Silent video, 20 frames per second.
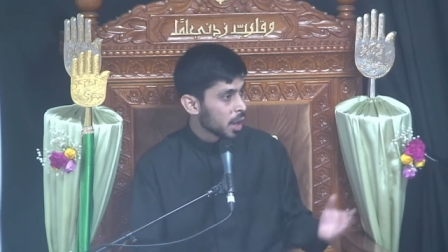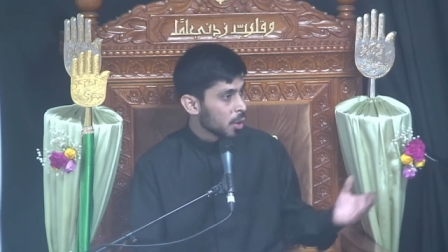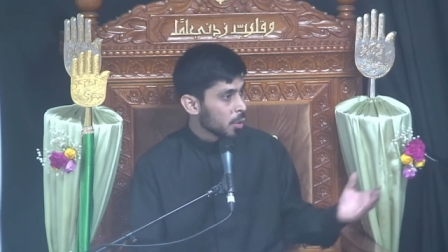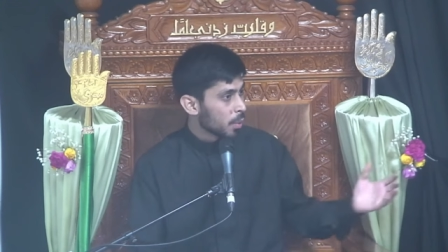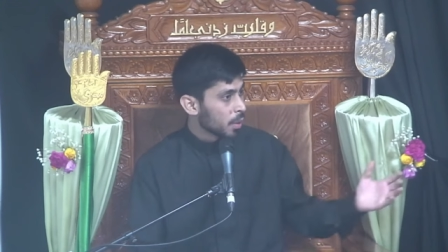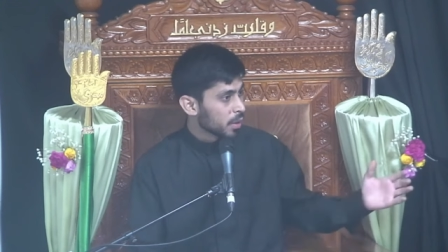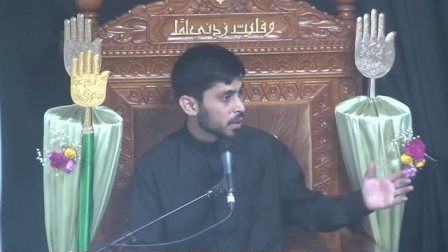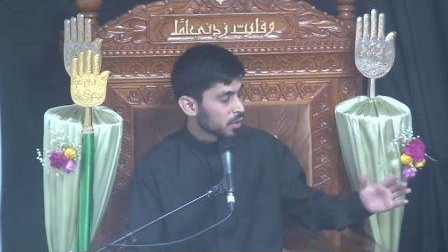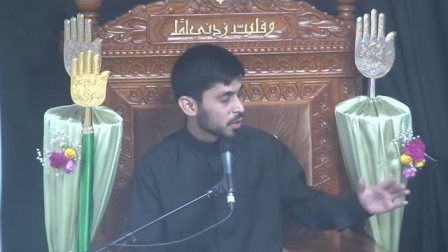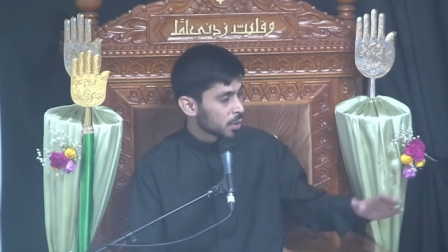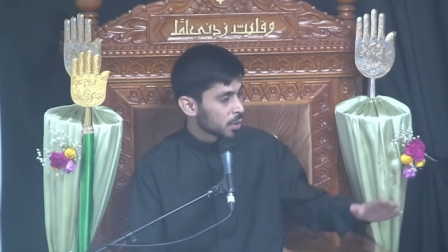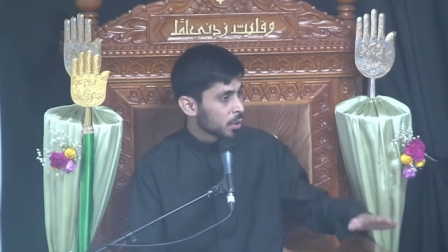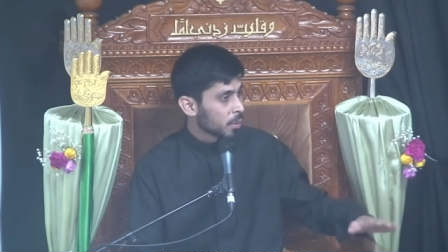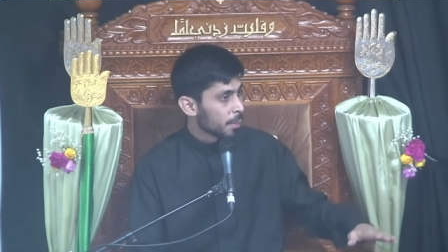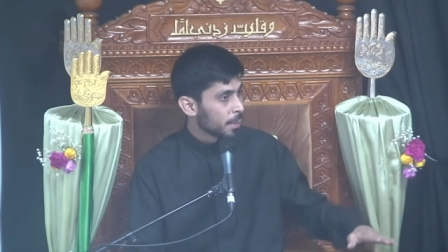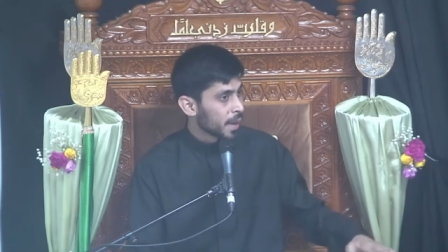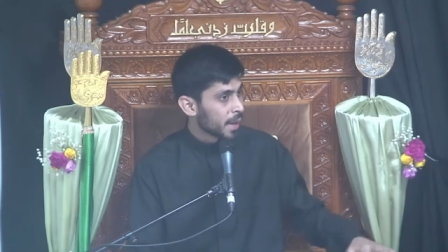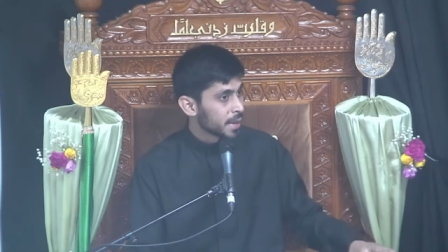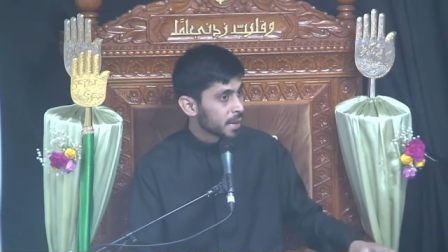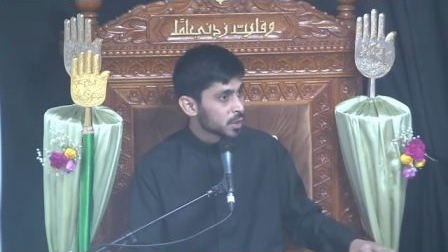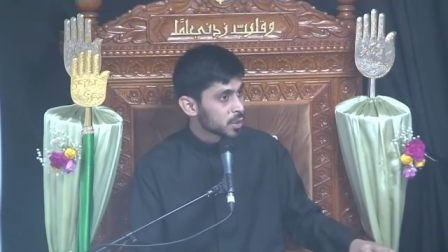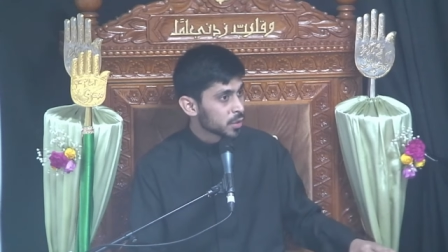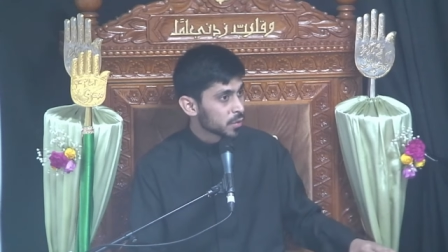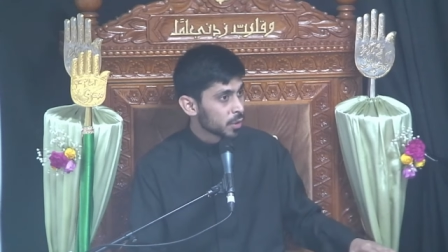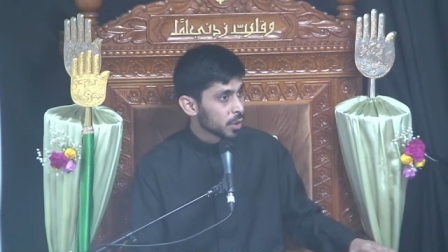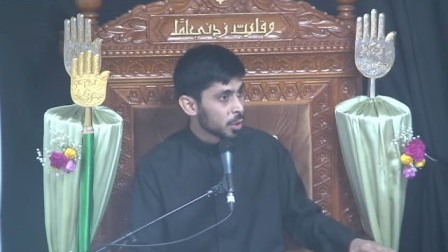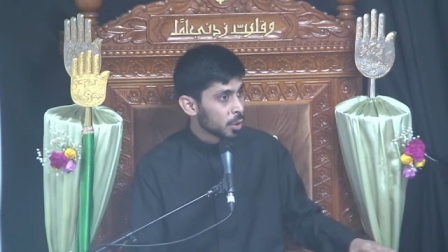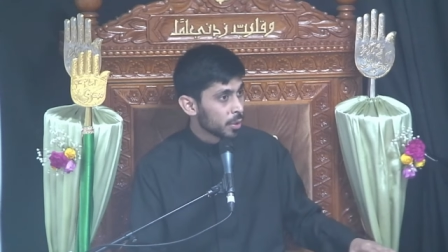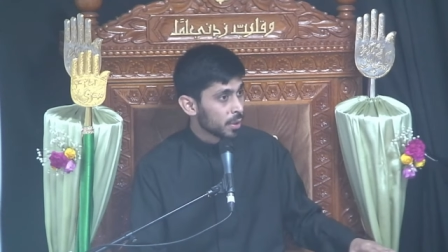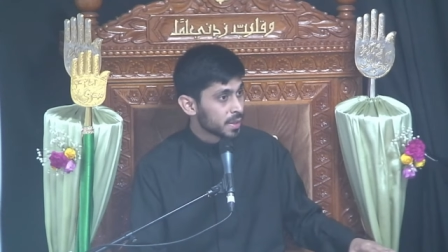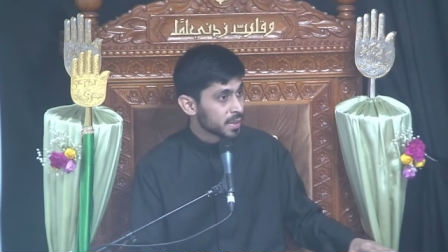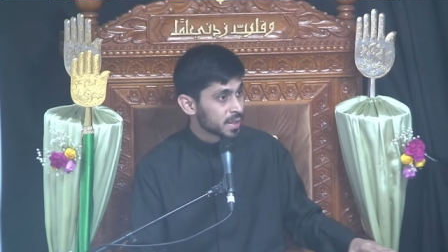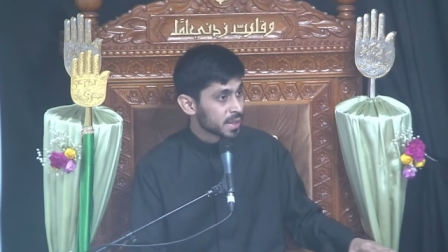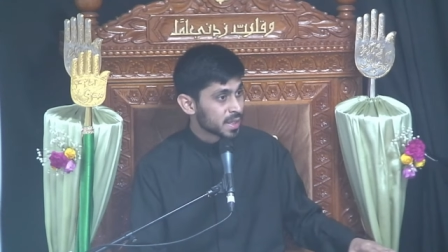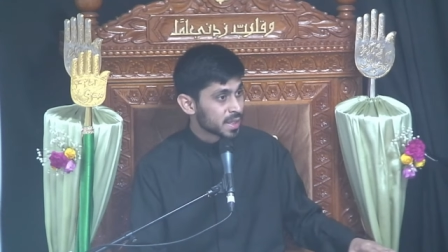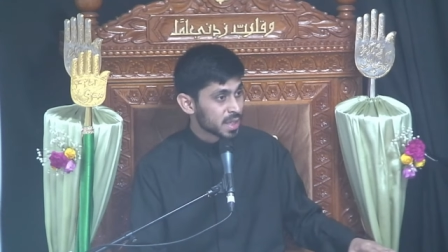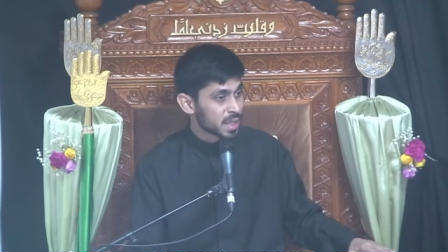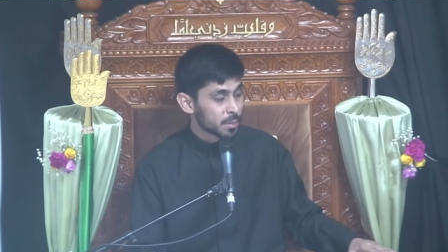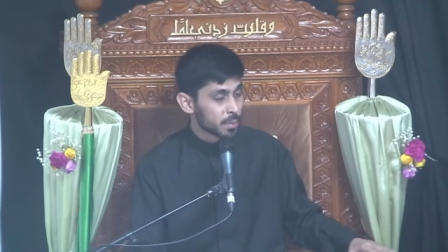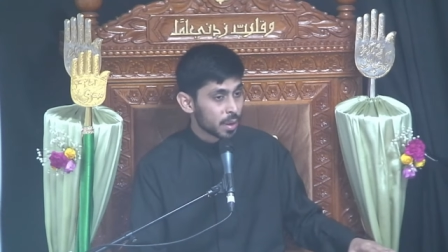one of the companions of the Holy
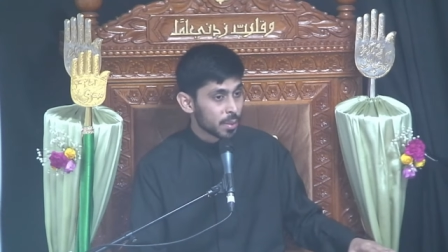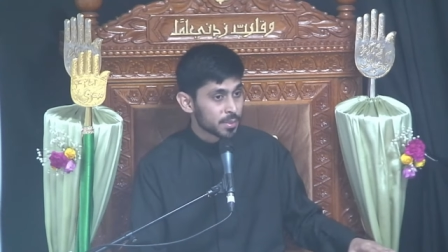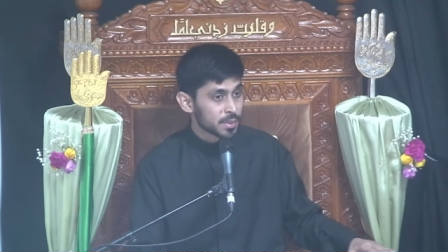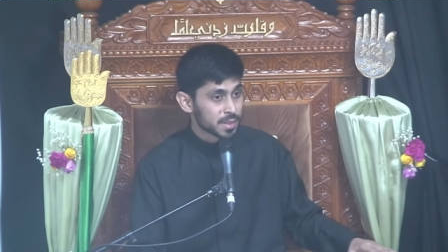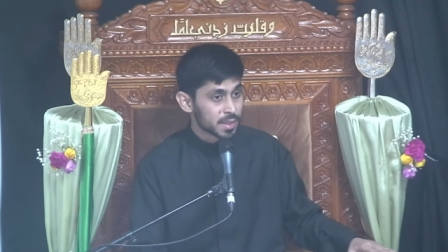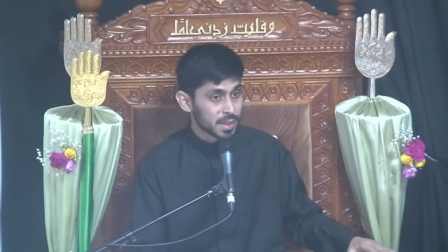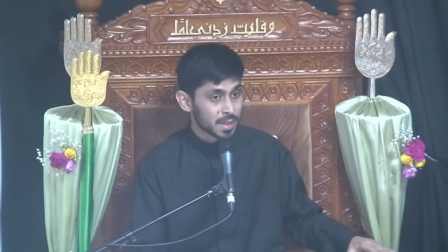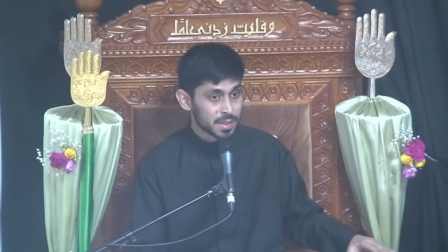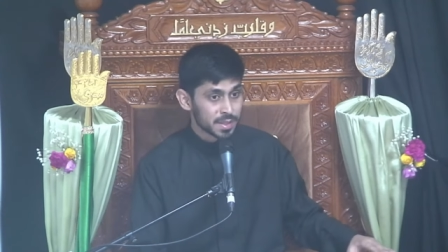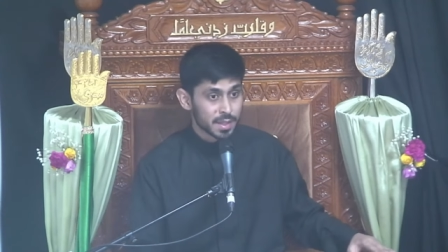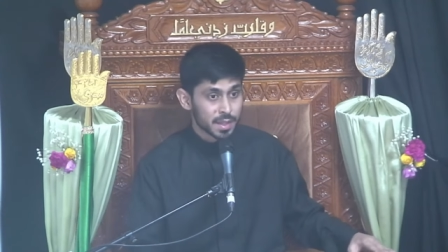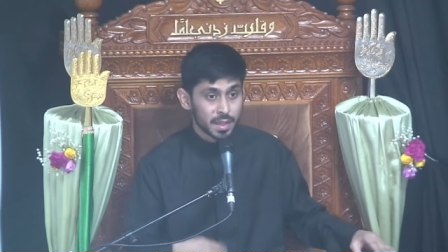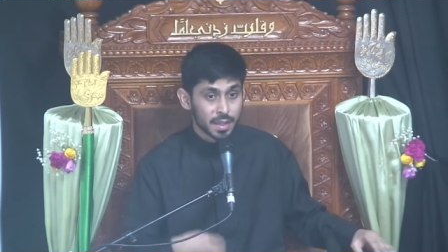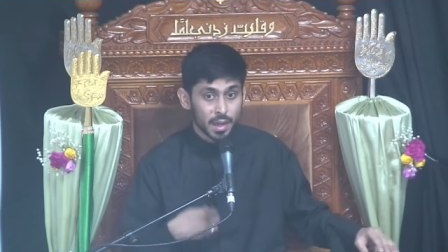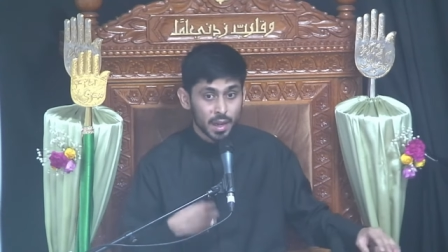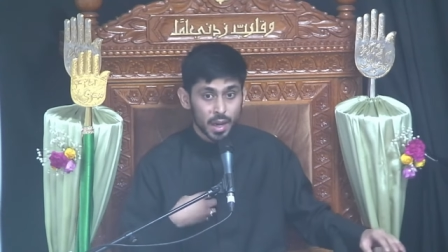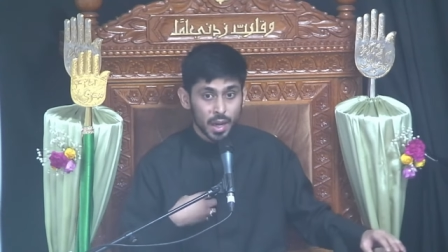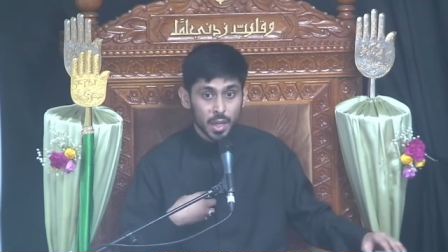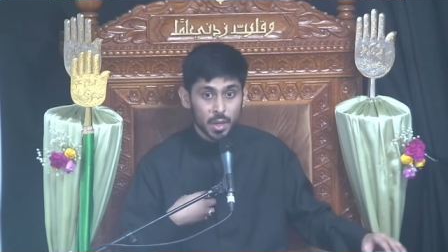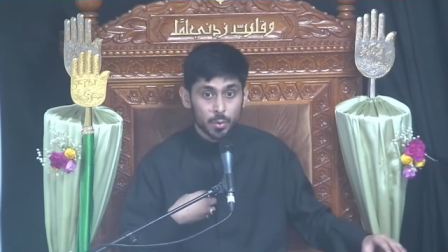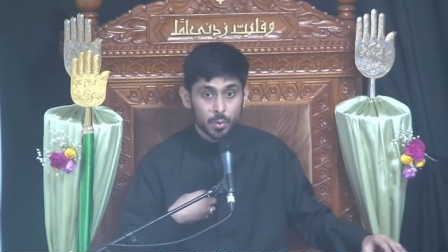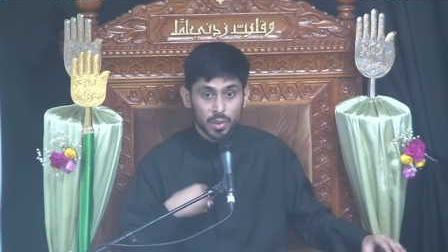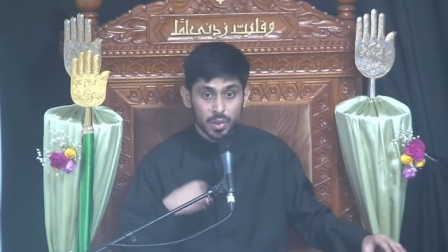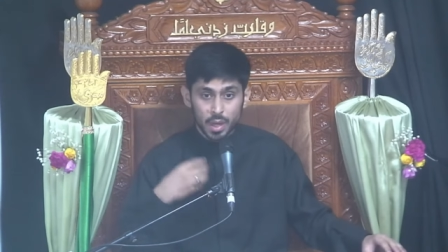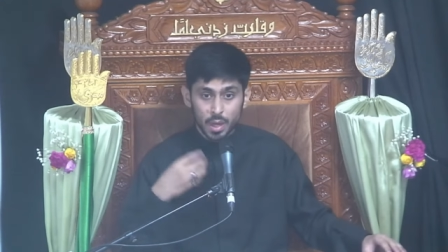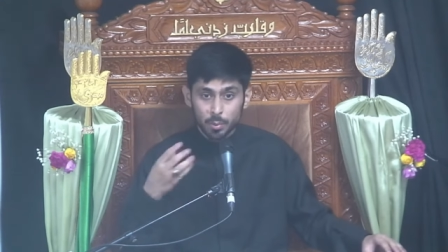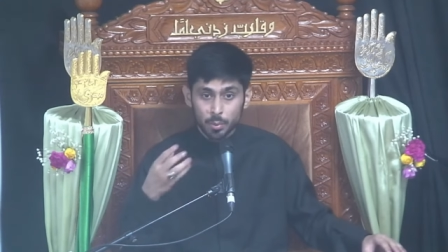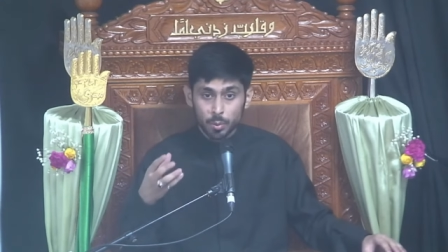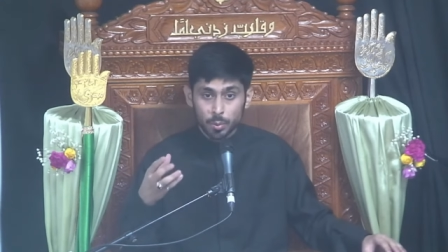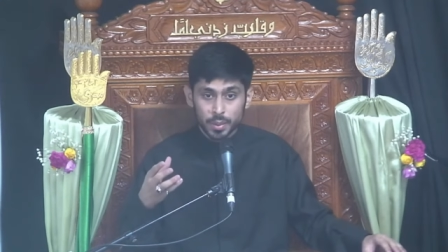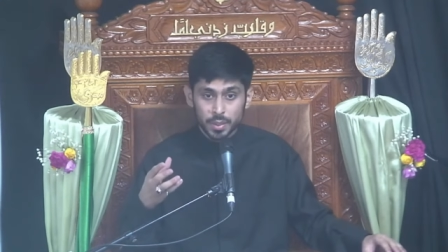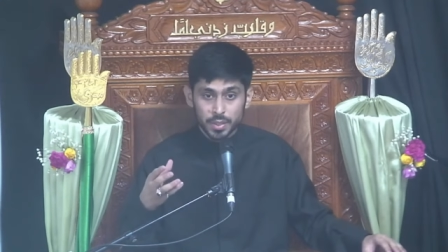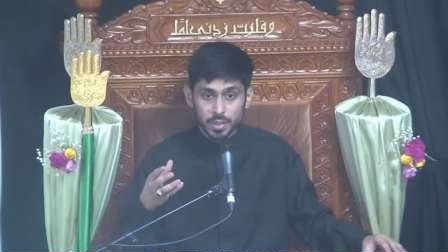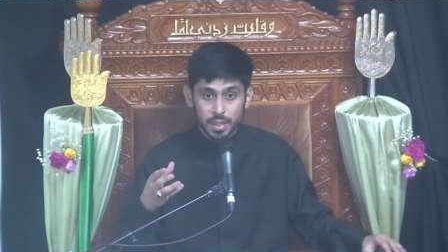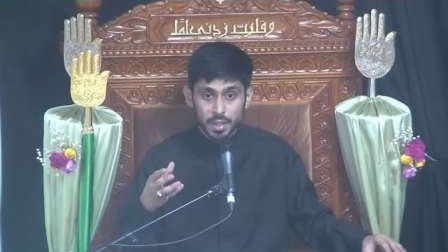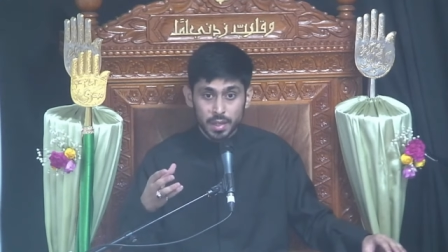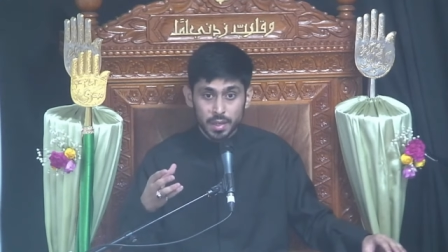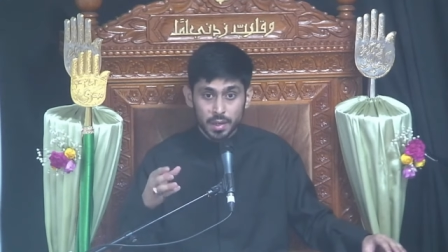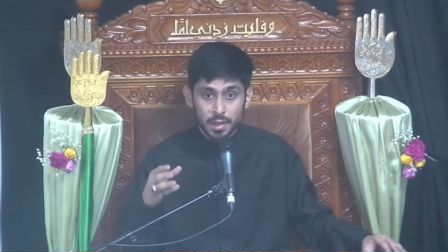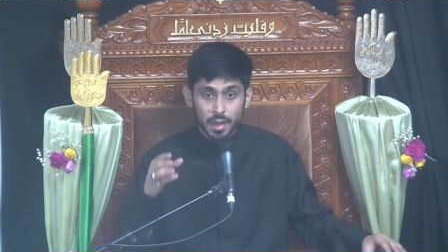Sixth Imam says that I with Abu
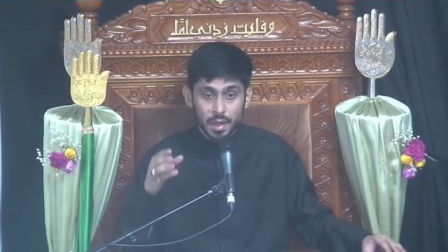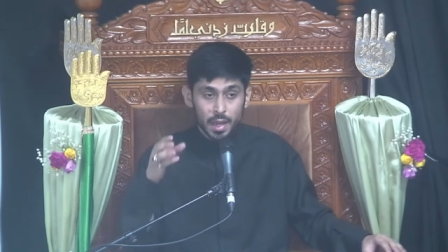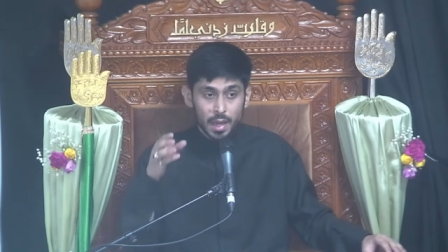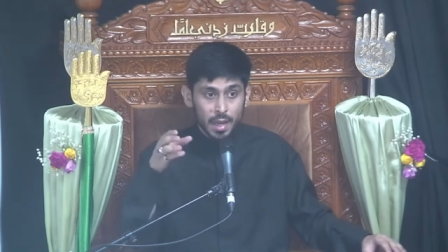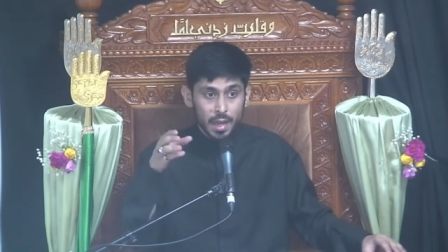Basir